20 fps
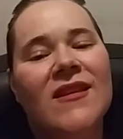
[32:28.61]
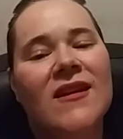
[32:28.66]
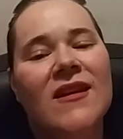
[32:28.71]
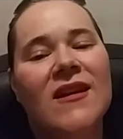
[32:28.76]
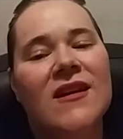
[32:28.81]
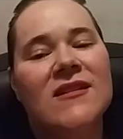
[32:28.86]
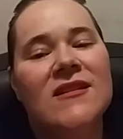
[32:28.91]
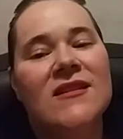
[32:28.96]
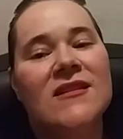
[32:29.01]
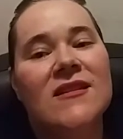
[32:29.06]

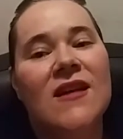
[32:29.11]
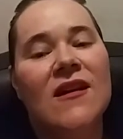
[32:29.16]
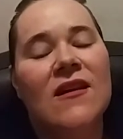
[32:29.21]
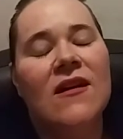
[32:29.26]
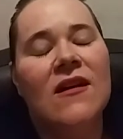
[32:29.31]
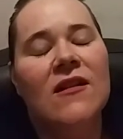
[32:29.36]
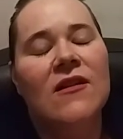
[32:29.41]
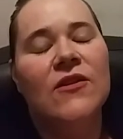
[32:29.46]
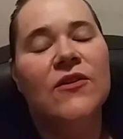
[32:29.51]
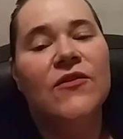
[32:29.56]
Because it's not
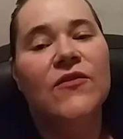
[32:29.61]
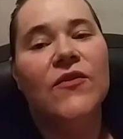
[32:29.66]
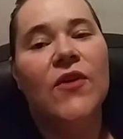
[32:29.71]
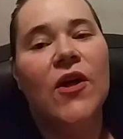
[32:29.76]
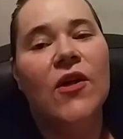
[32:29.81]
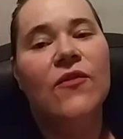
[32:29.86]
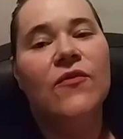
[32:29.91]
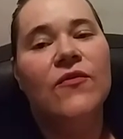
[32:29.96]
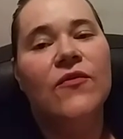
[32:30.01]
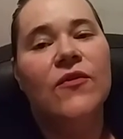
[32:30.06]
all our
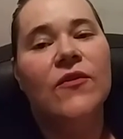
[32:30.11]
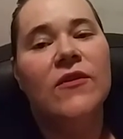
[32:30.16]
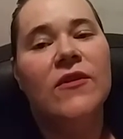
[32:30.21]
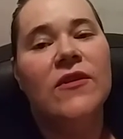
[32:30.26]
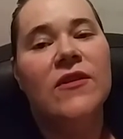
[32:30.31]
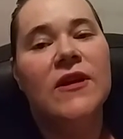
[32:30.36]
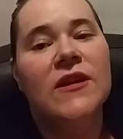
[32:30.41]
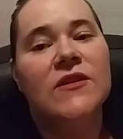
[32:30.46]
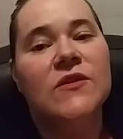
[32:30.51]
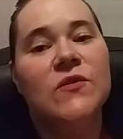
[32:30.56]
fault for the
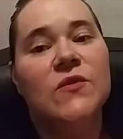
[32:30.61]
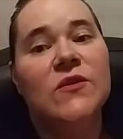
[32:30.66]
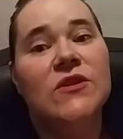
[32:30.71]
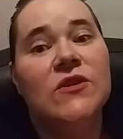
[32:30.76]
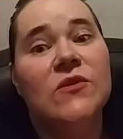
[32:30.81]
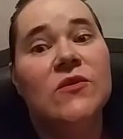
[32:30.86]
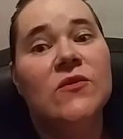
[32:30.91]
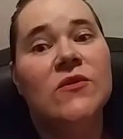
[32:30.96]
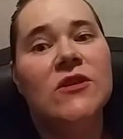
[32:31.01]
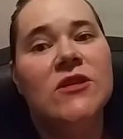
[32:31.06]
things we
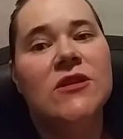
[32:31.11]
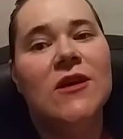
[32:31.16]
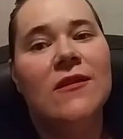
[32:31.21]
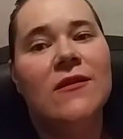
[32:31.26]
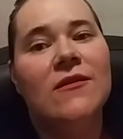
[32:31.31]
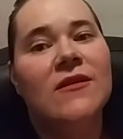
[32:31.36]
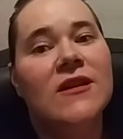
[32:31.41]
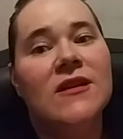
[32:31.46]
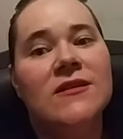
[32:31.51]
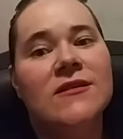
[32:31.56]
do to each
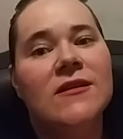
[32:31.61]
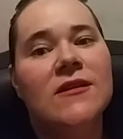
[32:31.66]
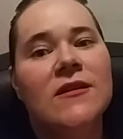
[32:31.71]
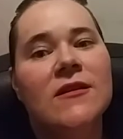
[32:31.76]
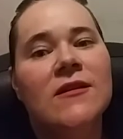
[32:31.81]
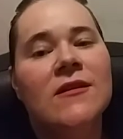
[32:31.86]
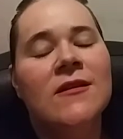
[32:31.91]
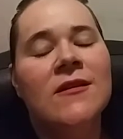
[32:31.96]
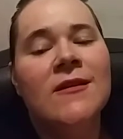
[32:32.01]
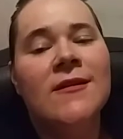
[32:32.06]
other. It isn't.
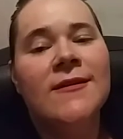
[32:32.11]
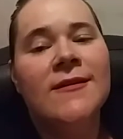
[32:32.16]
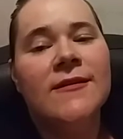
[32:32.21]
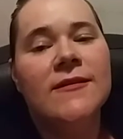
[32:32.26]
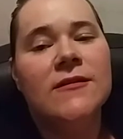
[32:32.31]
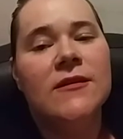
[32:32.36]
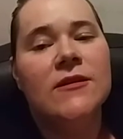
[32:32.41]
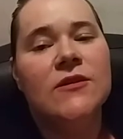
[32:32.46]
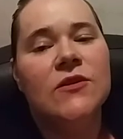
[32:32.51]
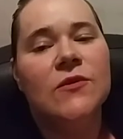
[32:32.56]

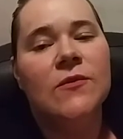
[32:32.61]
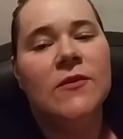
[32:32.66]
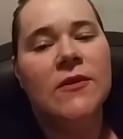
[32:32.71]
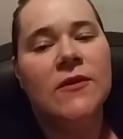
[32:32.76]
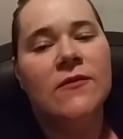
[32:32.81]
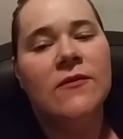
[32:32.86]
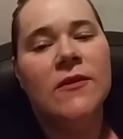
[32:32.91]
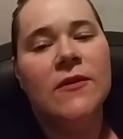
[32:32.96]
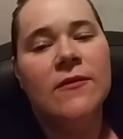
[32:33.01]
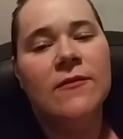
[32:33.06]
Because I do
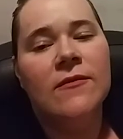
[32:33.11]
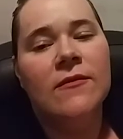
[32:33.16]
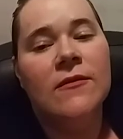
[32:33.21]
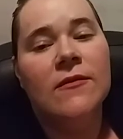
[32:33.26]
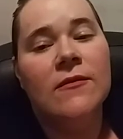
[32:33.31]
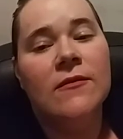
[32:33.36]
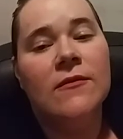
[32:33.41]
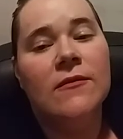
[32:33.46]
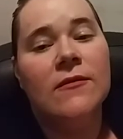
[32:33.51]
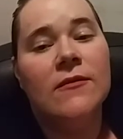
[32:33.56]
believe in
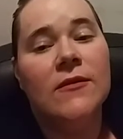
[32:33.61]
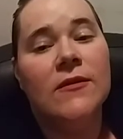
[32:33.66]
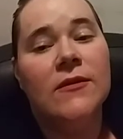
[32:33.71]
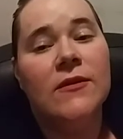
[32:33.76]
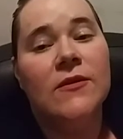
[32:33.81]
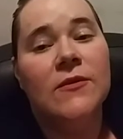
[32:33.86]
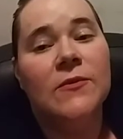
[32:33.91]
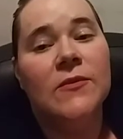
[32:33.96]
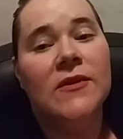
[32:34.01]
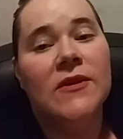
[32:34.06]
evil. I
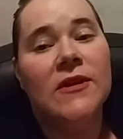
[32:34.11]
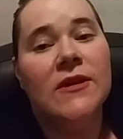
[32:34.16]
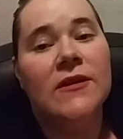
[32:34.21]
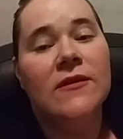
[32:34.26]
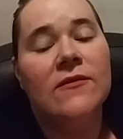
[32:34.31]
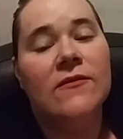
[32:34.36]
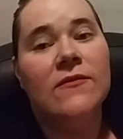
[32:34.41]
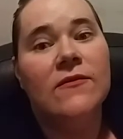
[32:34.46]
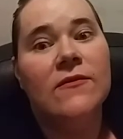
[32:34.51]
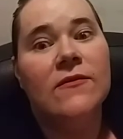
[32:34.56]
do
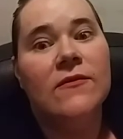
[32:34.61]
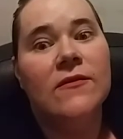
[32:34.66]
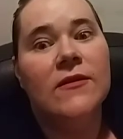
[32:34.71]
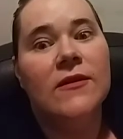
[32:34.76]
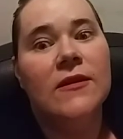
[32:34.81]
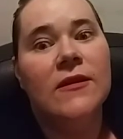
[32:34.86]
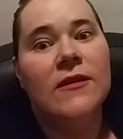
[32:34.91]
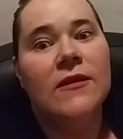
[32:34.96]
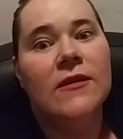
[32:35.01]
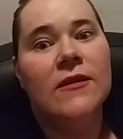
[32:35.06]
believe
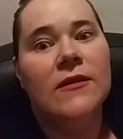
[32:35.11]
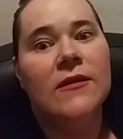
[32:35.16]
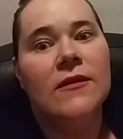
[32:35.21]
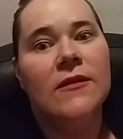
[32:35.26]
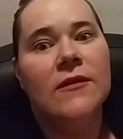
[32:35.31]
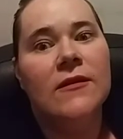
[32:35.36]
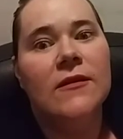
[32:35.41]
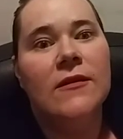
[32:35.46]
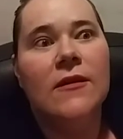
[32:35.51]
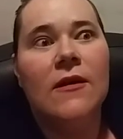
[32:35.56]
that
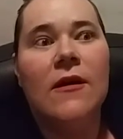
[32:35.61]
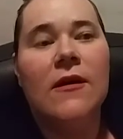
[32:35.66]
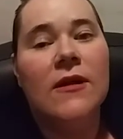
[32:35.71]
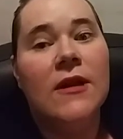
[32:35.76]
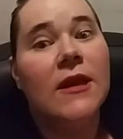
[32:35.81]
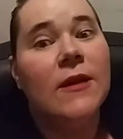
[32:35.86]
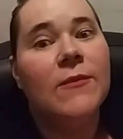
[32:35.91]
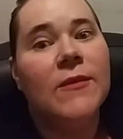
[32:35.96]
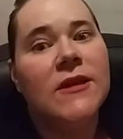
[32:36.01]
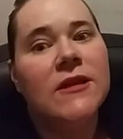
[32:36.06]
there are
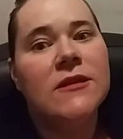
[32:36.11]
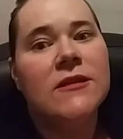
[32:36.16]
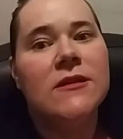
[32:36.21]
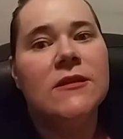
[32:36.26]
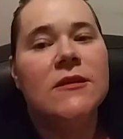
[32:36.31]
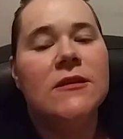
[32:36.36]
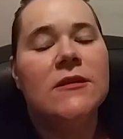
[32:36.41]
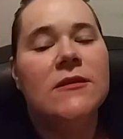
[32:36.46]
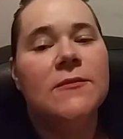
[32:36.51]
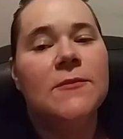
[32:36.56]

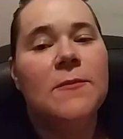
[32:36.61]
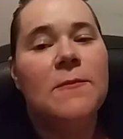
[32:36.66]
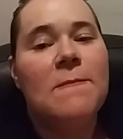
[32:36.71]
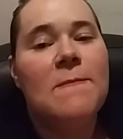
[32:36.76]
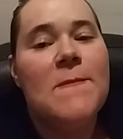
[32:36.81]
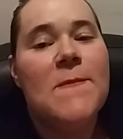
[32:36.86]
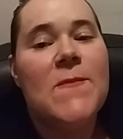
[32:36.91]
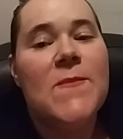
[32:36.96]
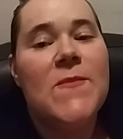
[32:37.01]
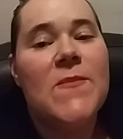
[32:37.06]
demons.
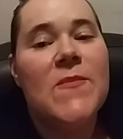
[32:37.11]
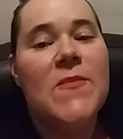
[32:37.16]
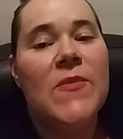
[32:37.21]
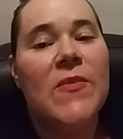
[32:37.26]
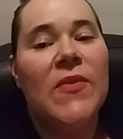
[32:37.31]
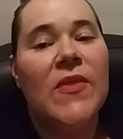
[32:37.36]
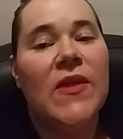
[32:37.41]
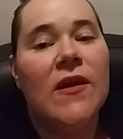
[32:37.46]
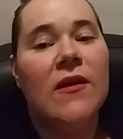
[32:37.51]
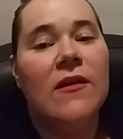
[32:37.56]

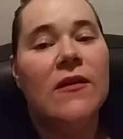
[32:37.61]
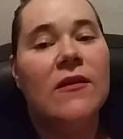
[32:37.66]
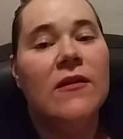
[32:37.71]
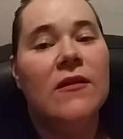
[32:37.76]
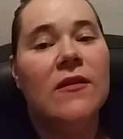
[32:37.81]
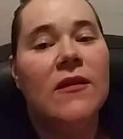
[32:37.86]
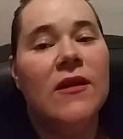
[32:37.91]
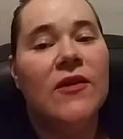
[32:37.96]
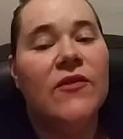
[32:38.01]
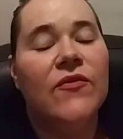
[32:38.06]
There
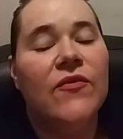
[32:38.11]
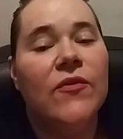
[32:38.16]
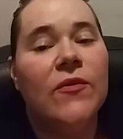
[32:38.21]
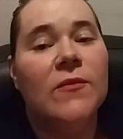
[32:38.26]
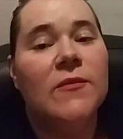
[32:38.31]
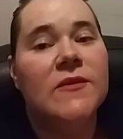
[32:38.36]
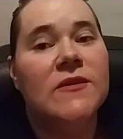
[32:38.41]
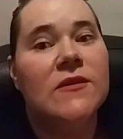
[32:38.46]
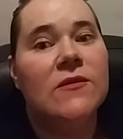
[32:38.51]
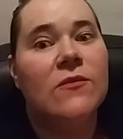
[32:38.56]
are life
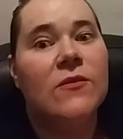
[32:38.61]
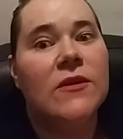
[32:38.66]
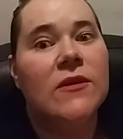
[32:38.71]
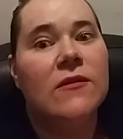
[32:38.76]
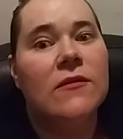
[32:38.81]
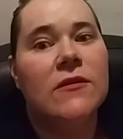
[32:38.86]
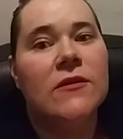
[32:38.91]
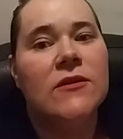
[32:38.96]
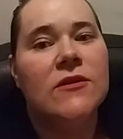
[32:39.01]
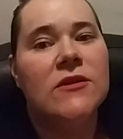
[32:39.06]
forms that we
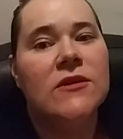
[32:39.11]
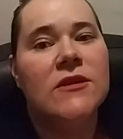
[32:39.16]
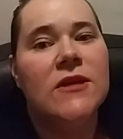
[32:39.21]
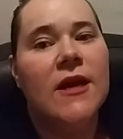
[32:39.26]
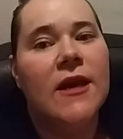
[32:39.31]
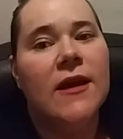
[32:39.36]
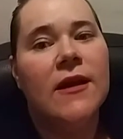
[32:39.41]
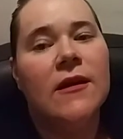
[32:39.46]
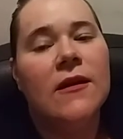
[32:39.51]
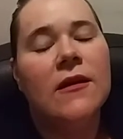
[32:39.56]
don't
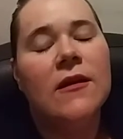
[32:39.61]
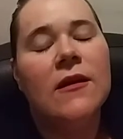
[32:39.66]
understand.